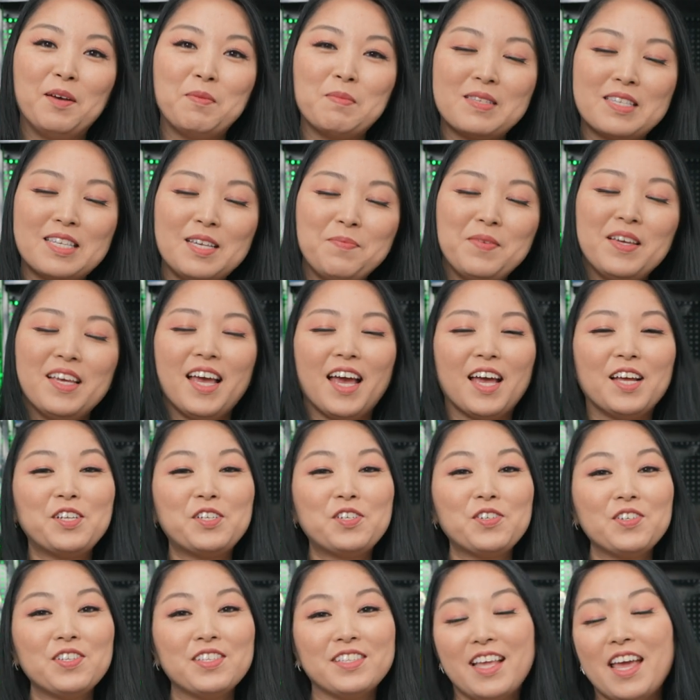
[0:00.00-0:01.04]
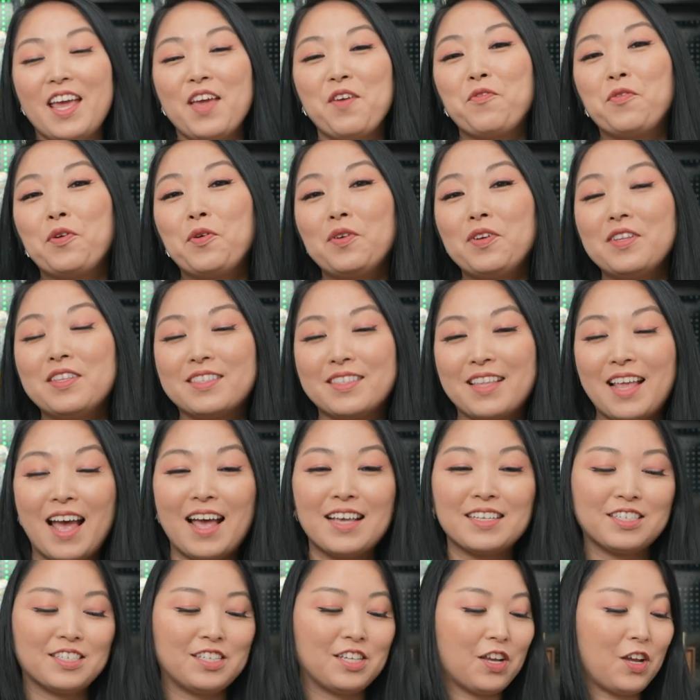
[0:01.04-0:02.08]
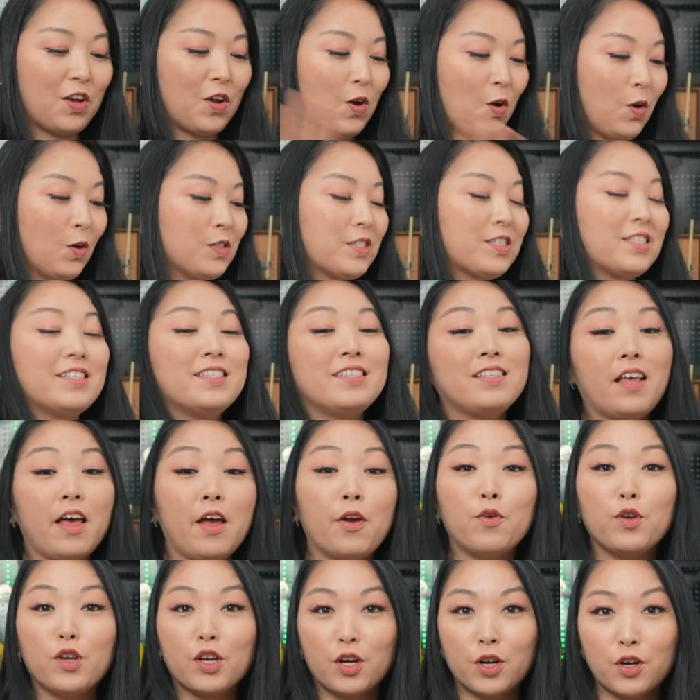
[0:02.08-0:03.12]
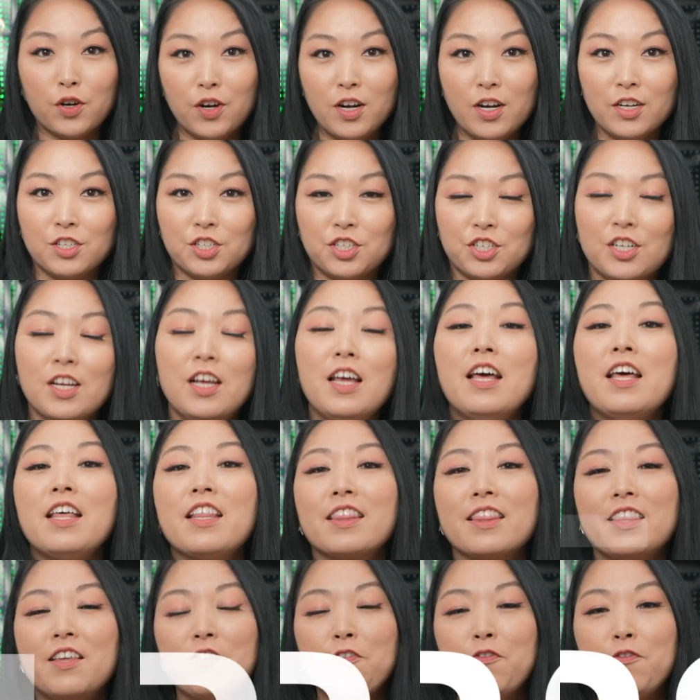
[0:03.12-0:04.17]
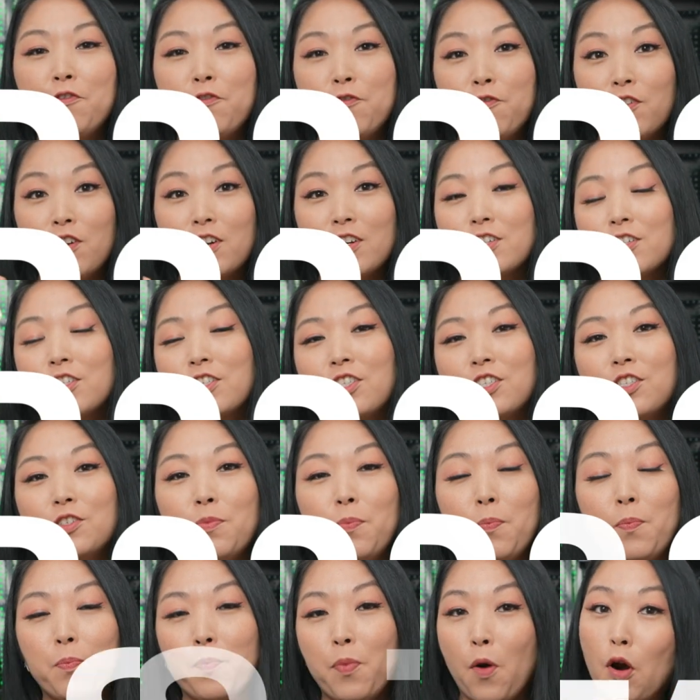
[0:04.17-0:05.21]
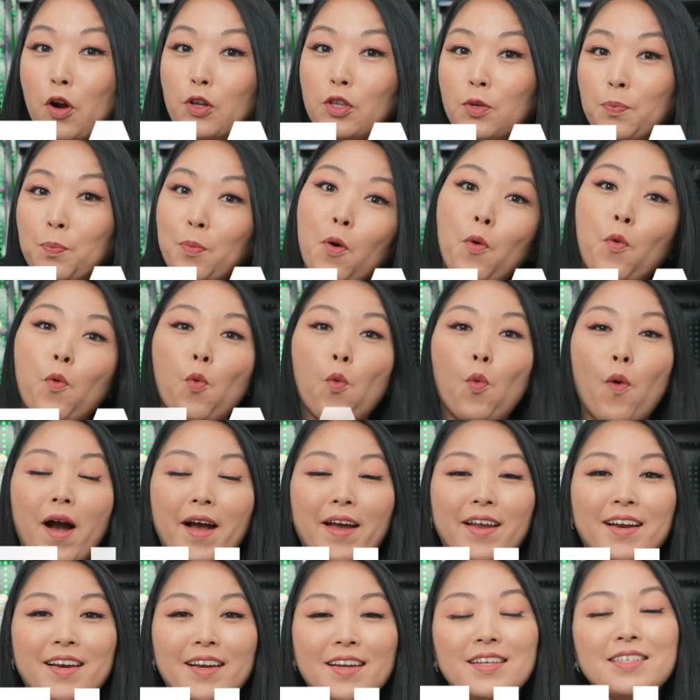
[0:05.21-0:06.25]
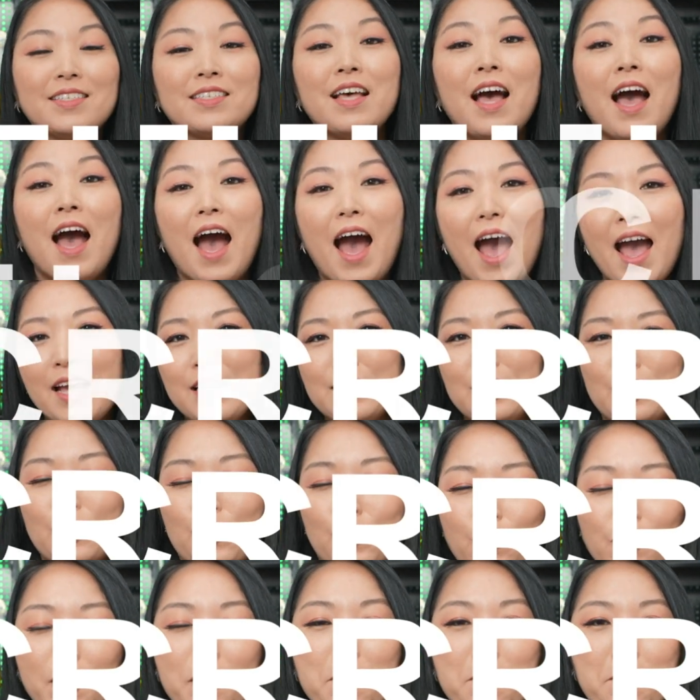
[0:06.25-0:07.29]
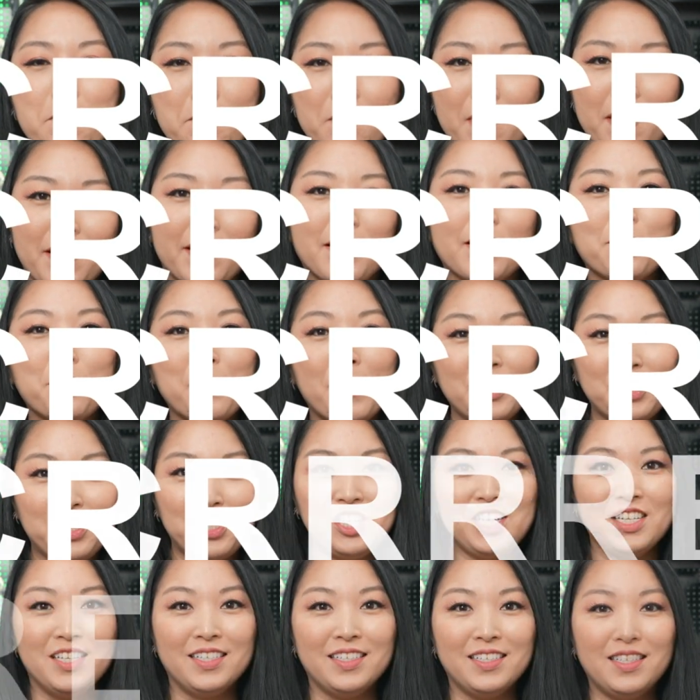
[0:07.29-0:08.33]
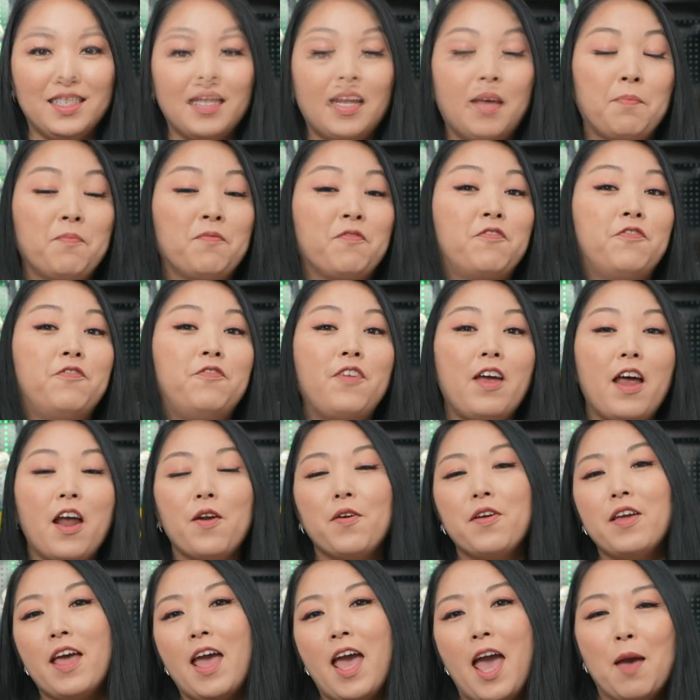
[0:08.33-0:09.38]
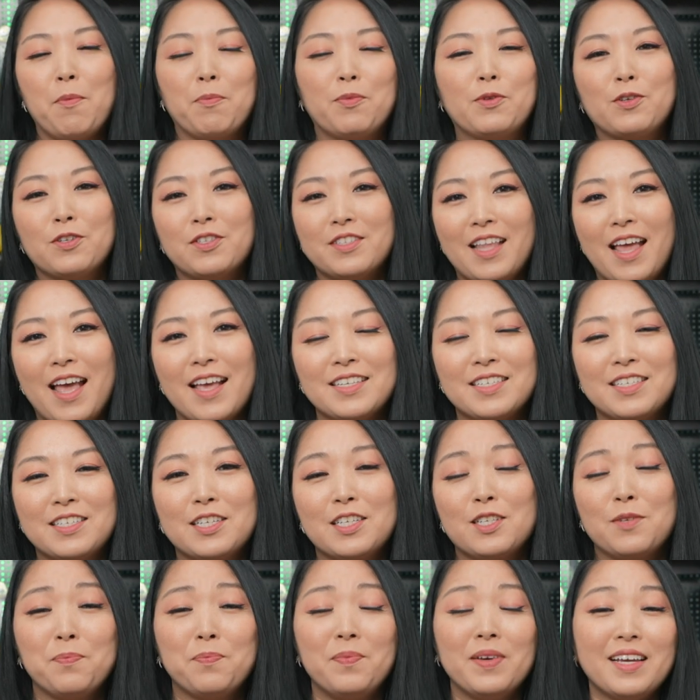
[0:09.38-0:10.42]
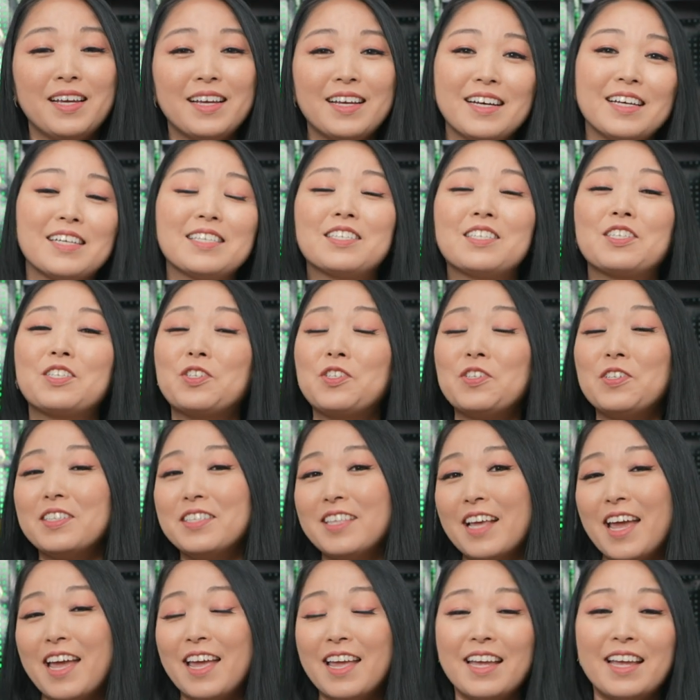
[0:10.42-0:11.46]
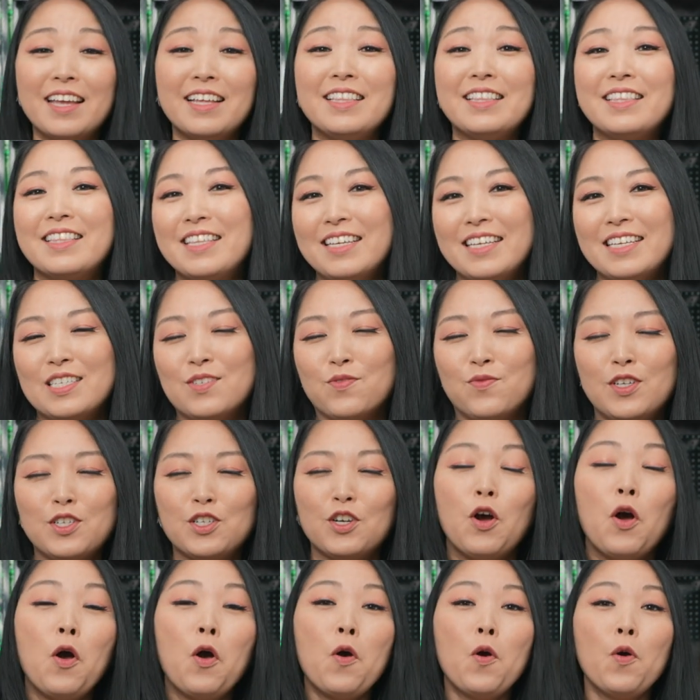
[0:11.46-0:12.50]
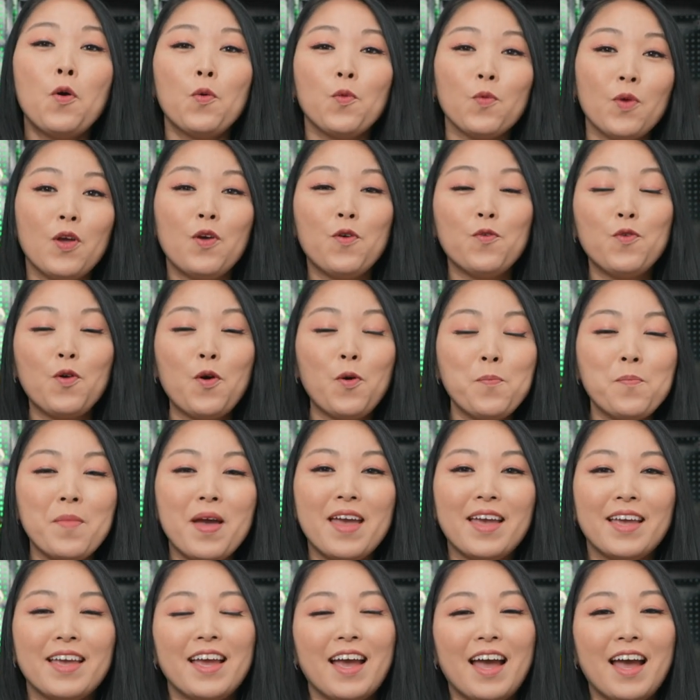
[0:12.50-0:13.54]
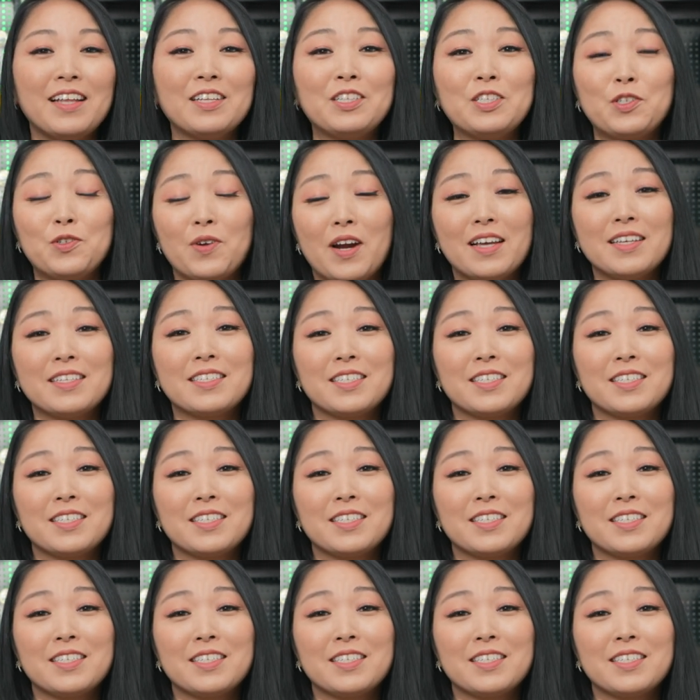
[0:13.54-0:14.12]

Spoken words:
I'm Cymye, and today we'll test Cocinaré Krush, the first portable wireless ice cream maker machine. And I'm very happy to test it because today in this video we will make and try